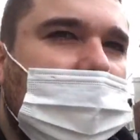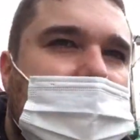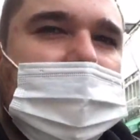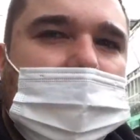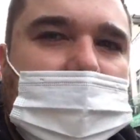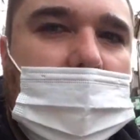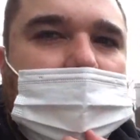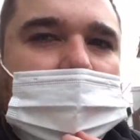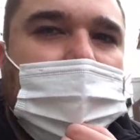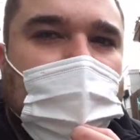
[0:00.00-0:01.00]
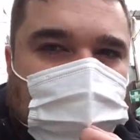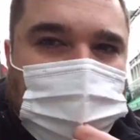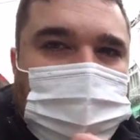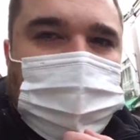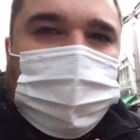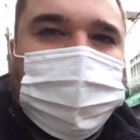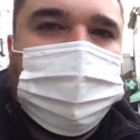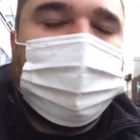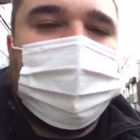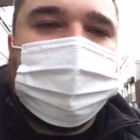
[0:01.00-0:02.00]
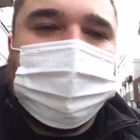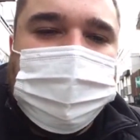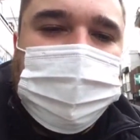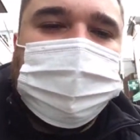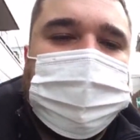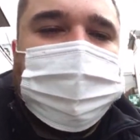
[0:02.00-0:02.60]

let's say top three of 2020,